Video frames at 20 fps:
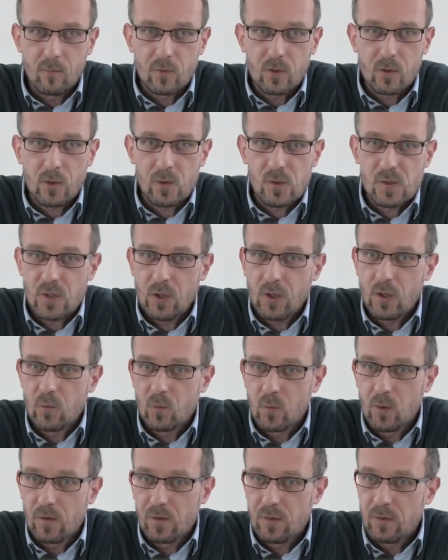
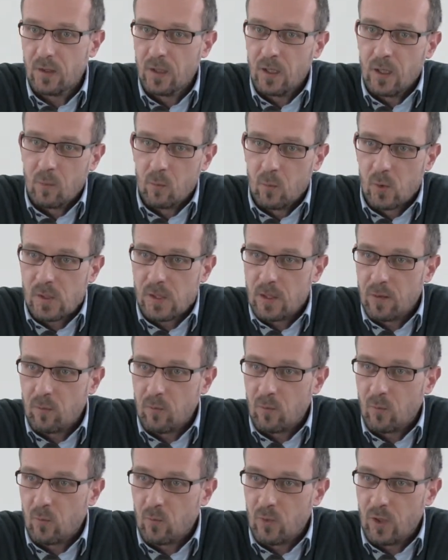concerned with
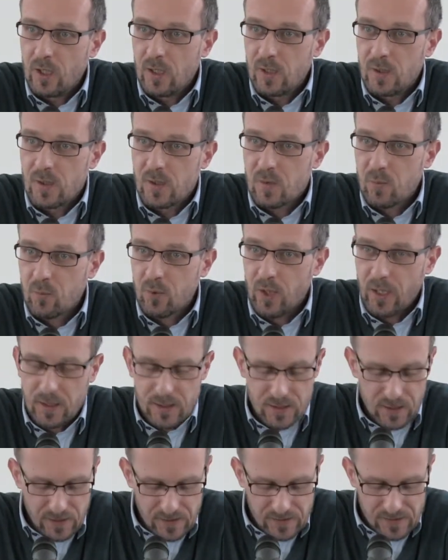Muslim religious
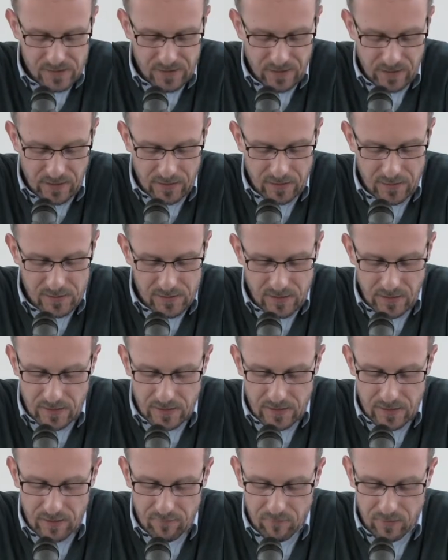practice and
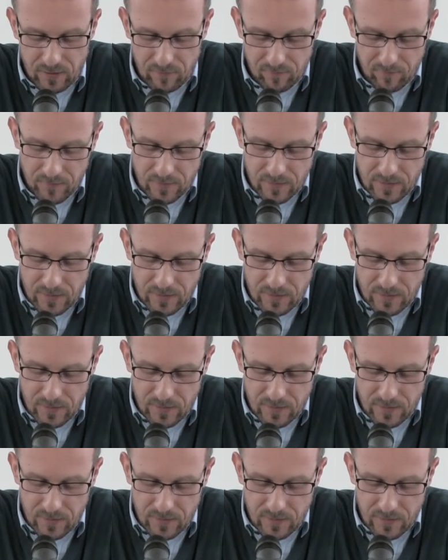living.